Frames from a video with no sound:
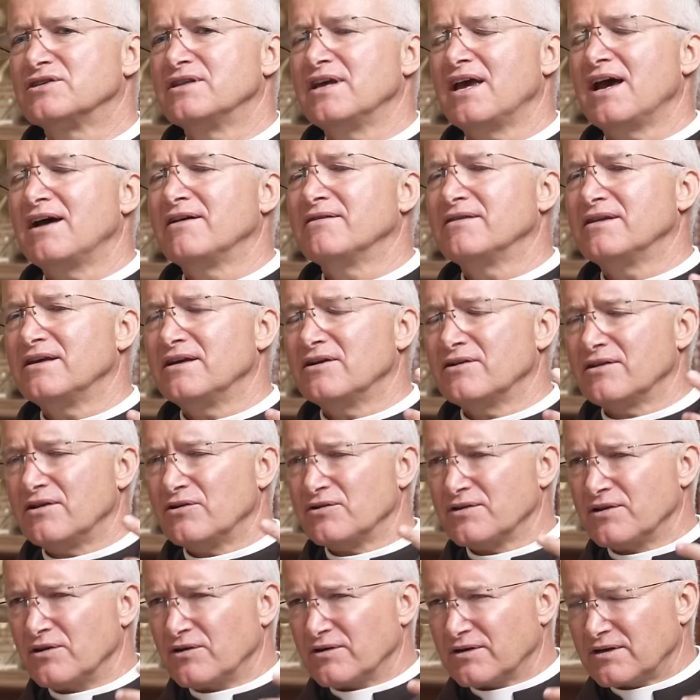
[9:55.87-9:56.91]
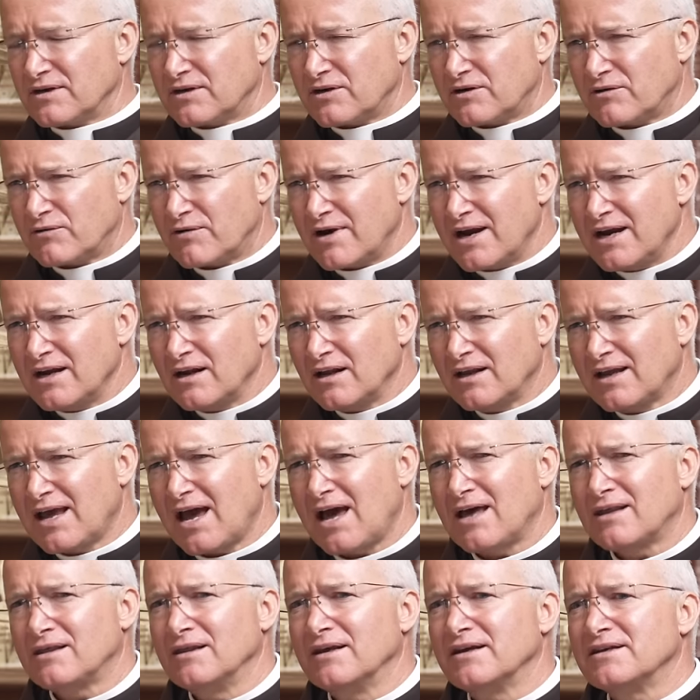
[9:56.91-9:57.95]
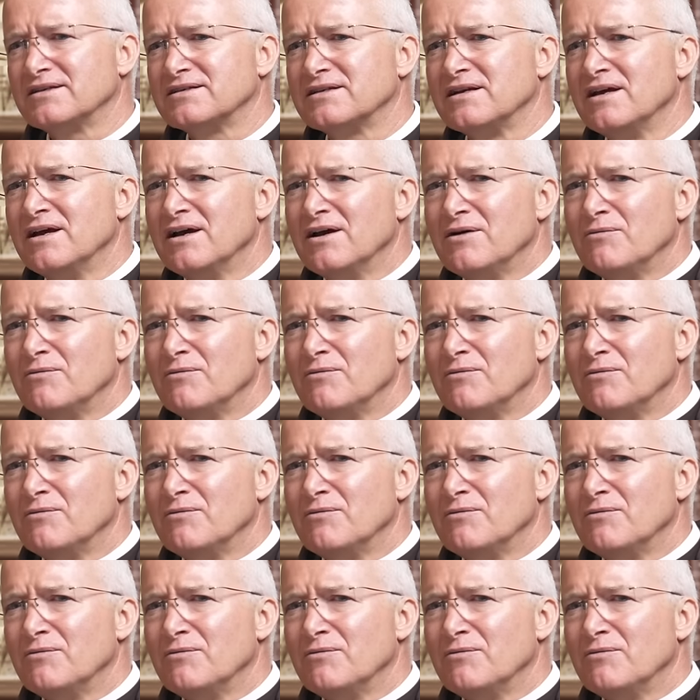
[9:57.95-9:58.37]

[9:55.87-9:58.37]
they're cradle Catholics,